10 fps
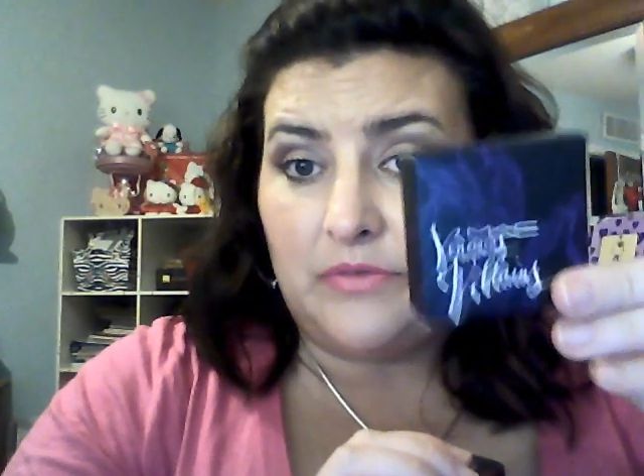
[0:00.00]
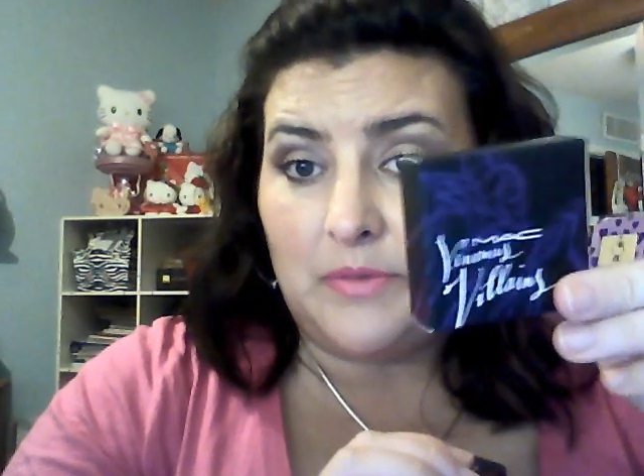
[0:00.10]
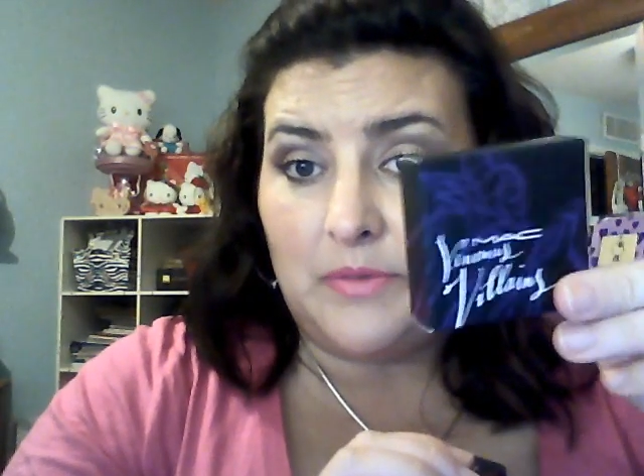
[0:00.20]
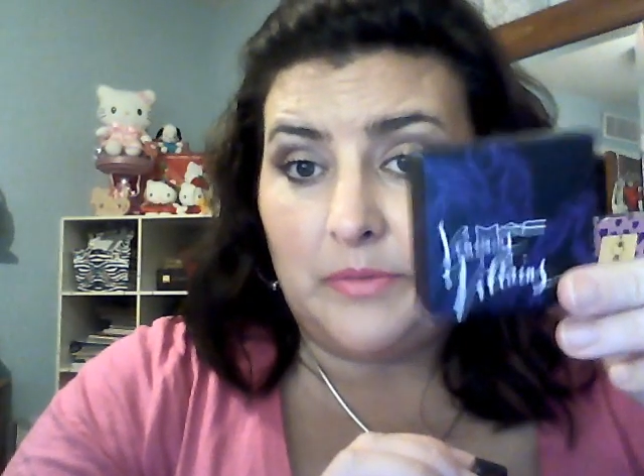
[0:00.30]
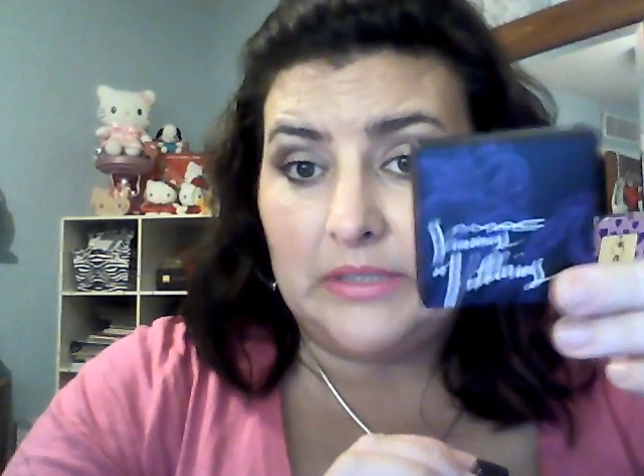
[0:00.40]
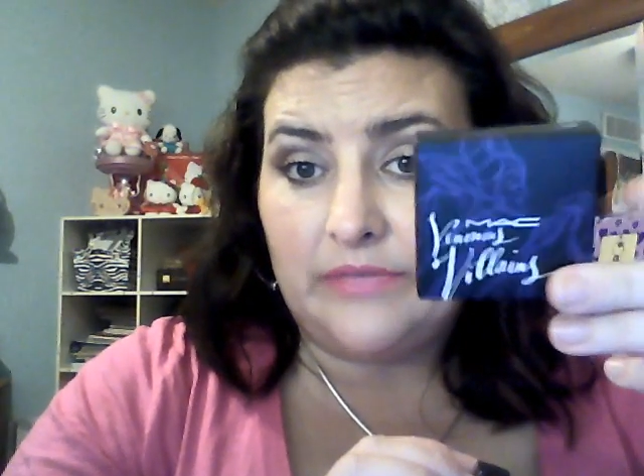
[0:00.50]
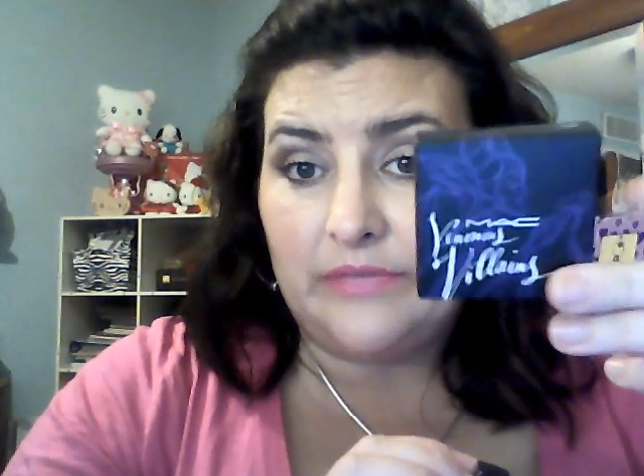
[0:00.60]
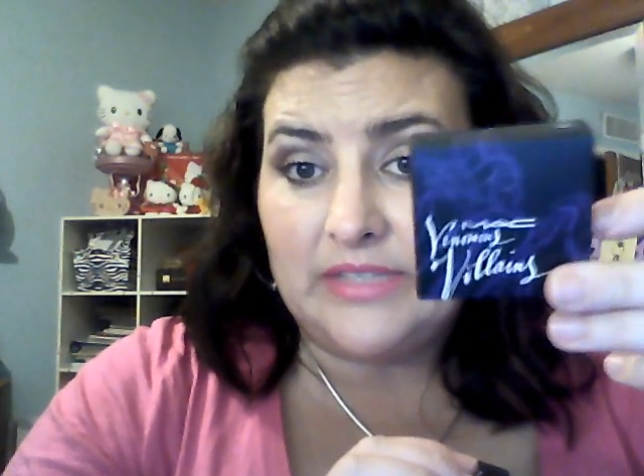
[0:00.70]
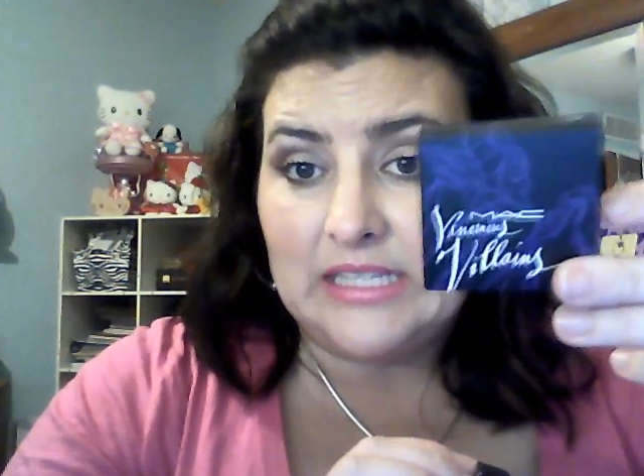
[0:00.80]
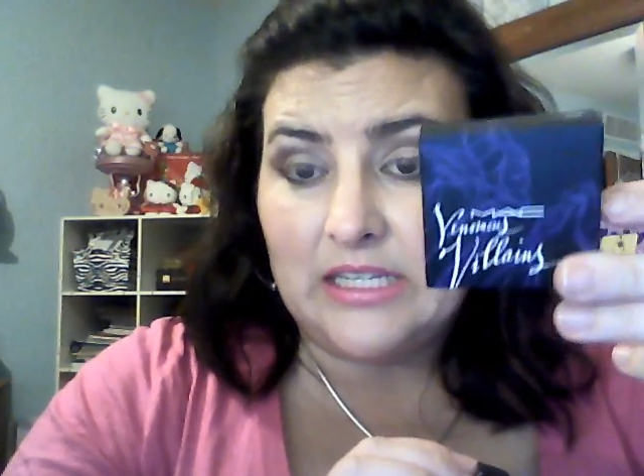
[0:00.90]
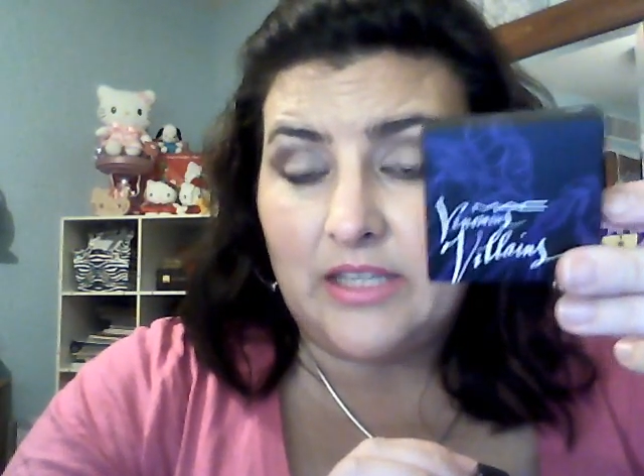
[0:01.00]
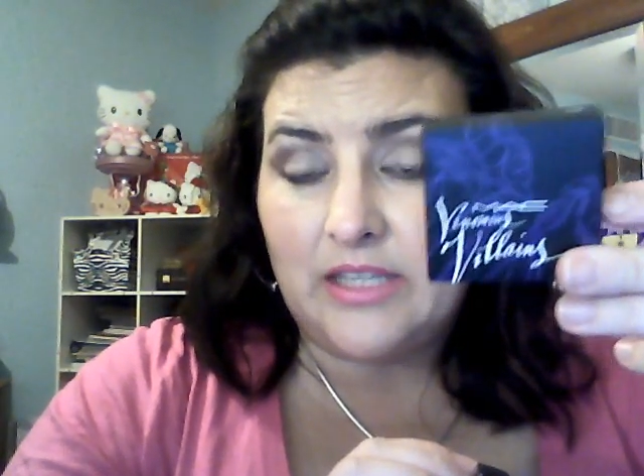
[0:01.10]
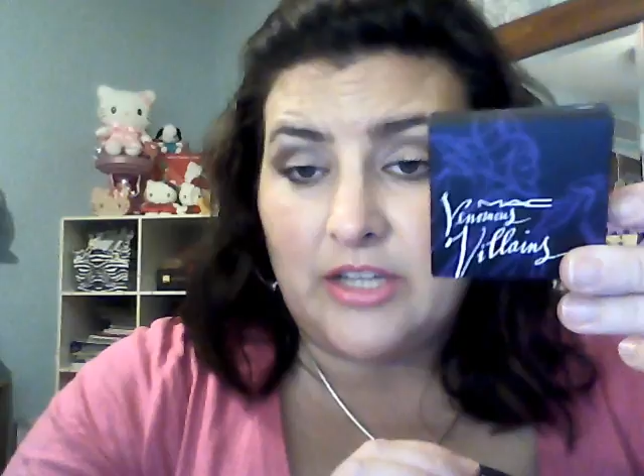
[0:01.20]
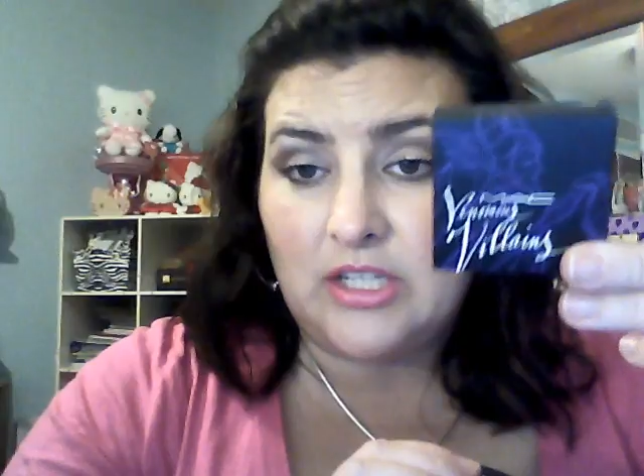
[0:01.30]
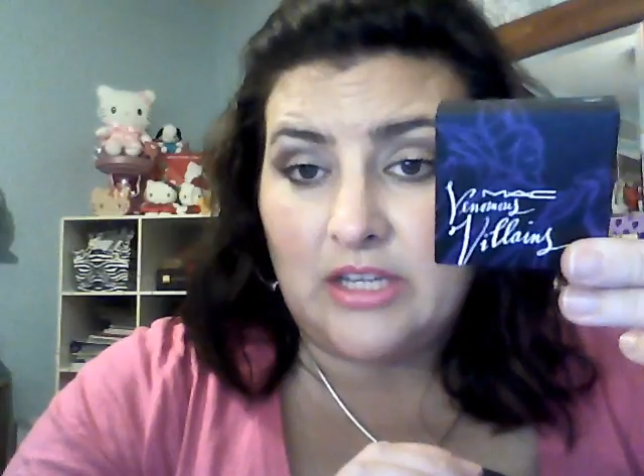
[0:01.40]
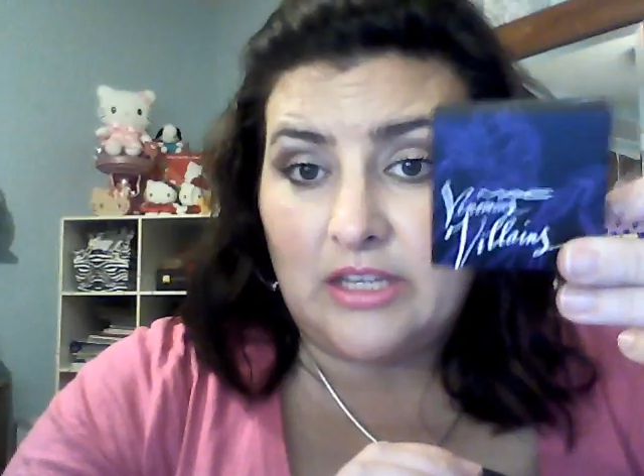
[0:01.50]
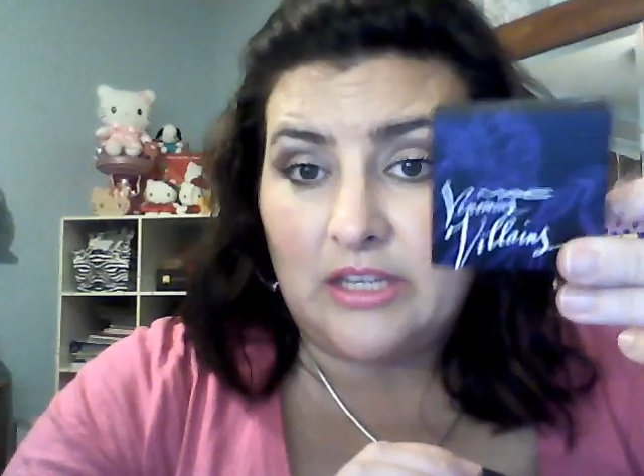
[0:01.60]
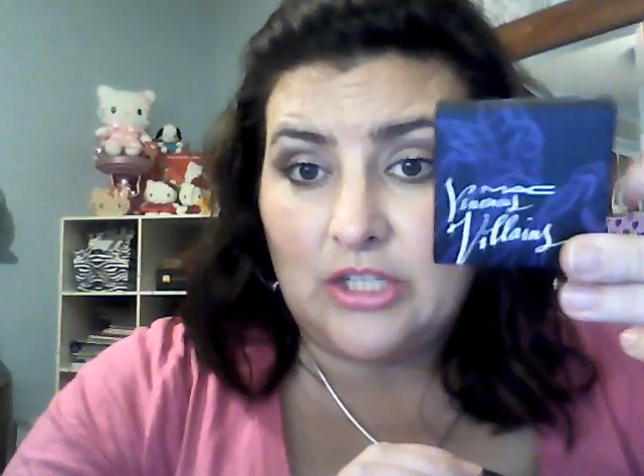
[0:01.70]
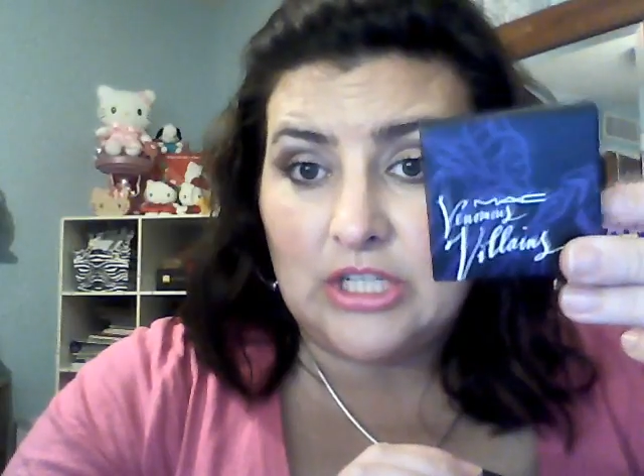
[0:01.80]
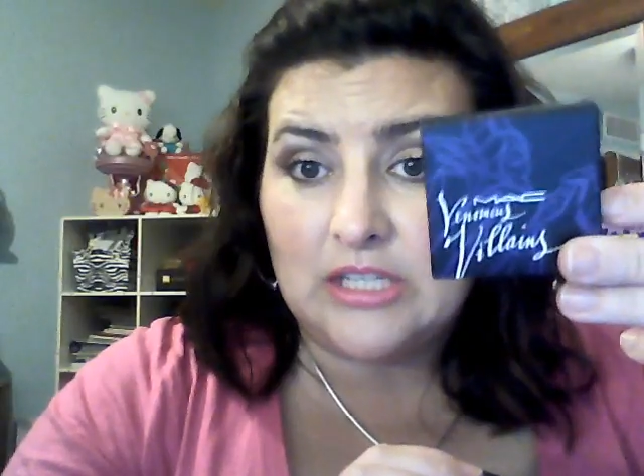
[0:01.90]
Maleficent collection. I think
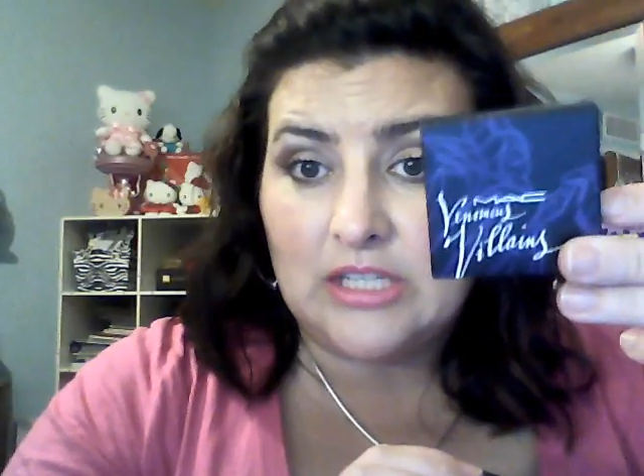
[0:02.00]
she's,